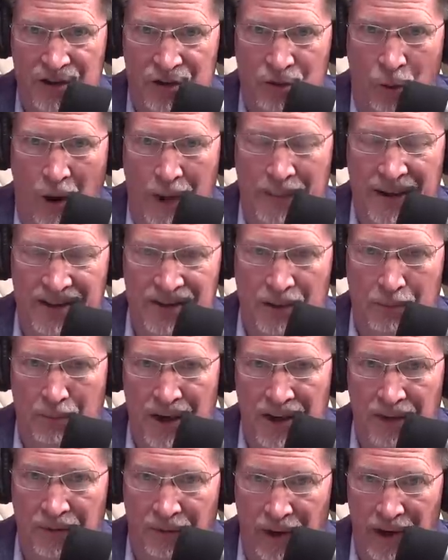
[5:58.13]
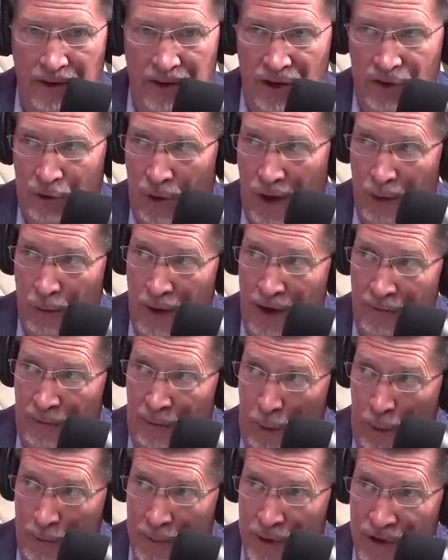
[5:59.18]
Schwab has a money fund that's right around
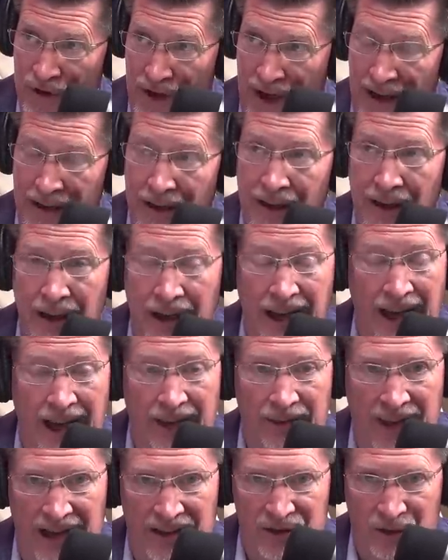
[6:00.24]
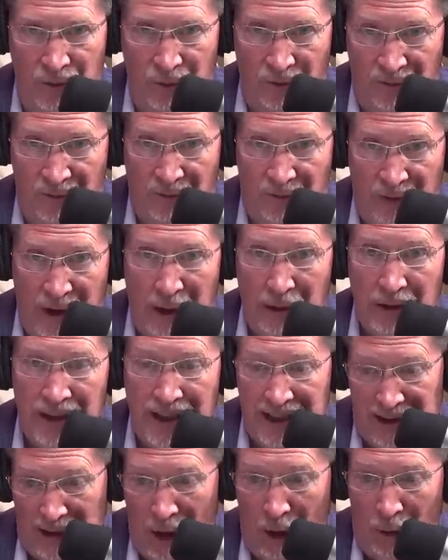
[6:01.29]
4%, and that's
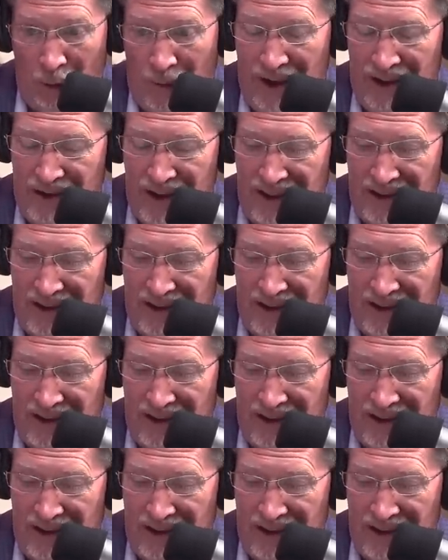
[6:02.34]
fairly low risk.